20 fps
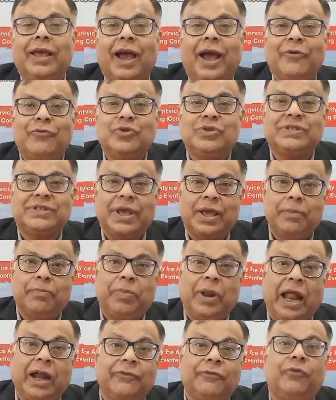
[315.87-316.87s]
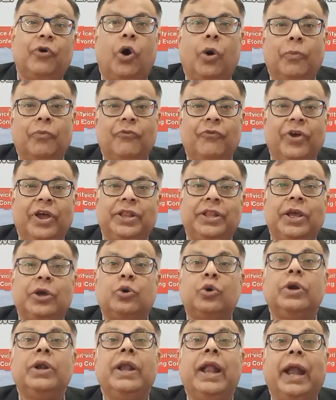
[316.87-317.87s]
I would say, platform where they
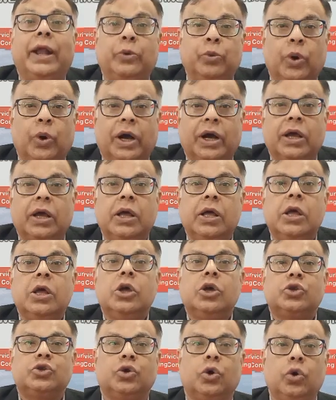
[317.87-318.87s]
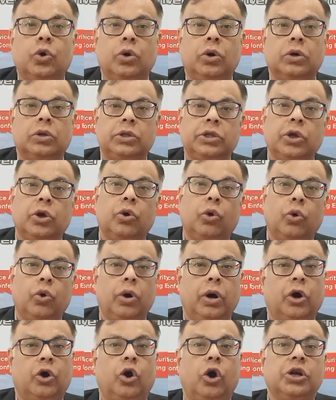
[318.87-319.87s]
could network. So the
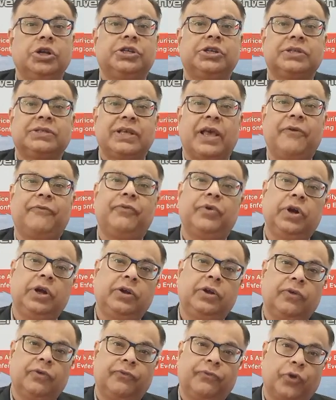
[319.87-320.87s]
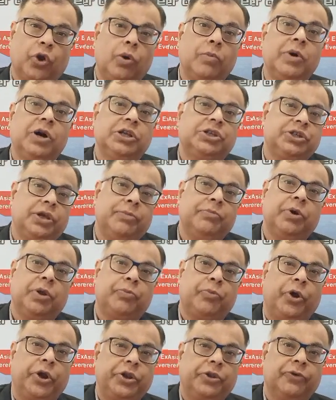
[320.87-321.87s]
conscious effort from a chamber
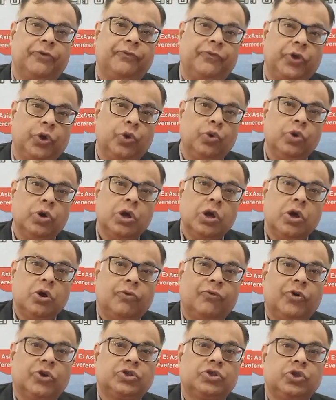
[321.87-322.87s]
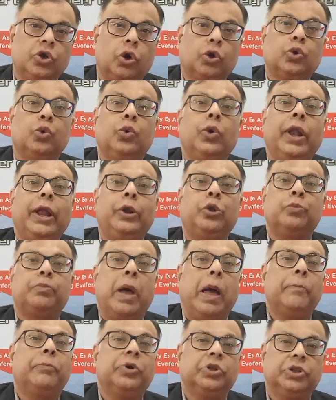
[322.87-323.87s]
point of view was not only to
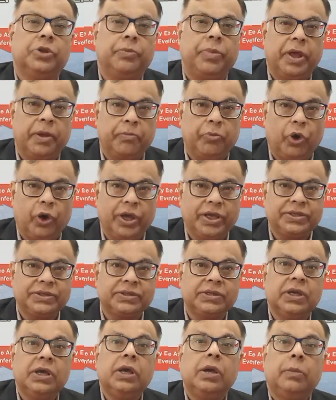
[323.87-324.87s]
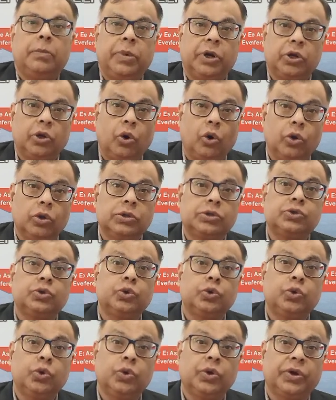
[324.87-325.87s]
pamper the big boys, but
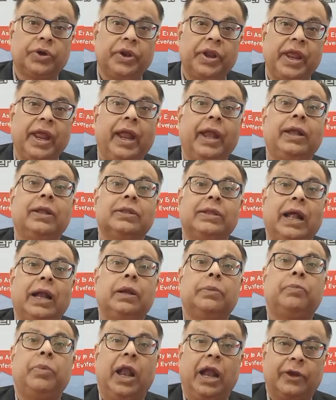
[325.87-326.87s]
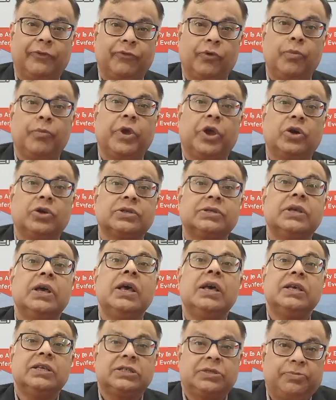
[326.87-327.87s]
also to create that platform because
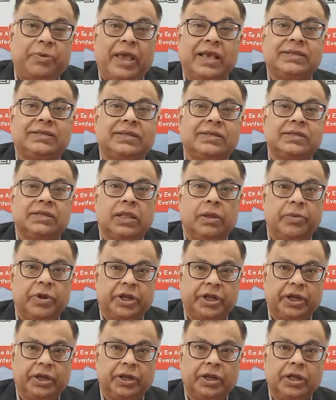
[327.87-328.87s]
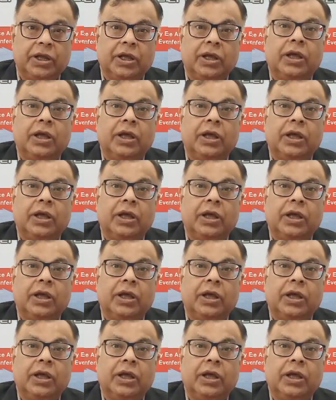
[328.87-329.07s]
space is limited